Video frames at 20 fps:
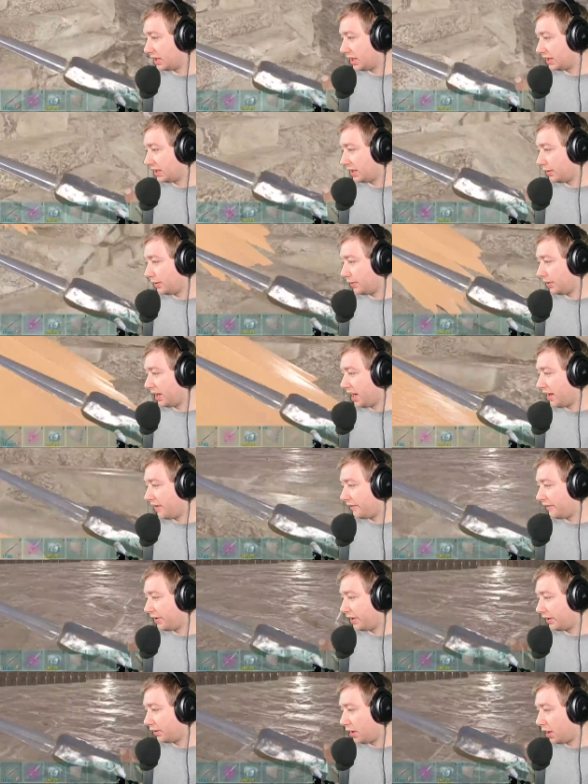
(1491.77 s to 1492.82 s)
and I think we
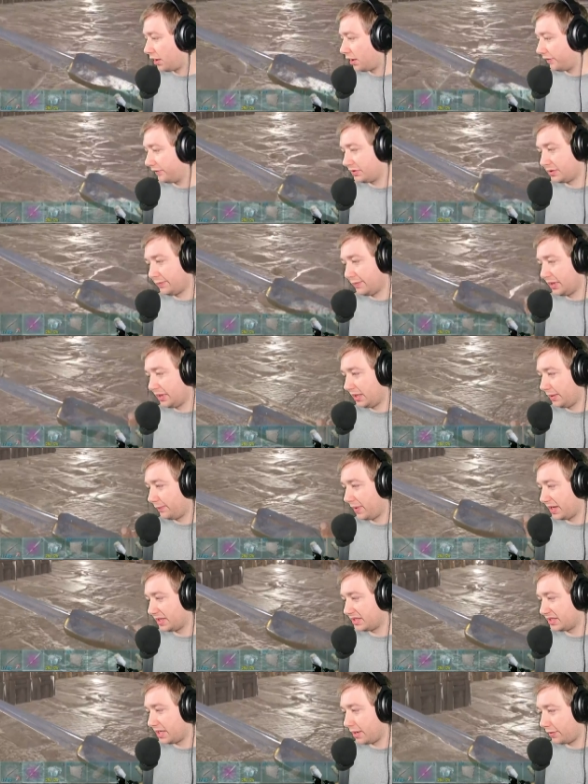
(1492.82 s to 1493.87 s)
have a lot of cementing
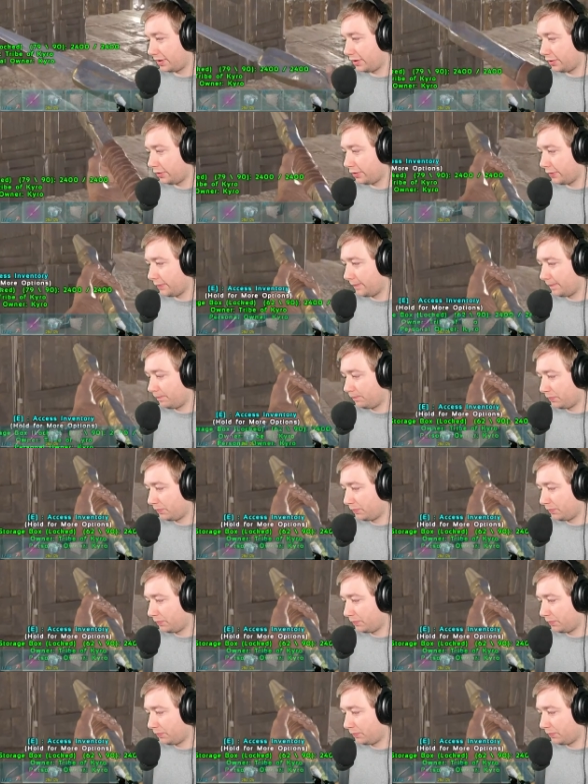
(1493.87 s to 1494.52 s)
paste out here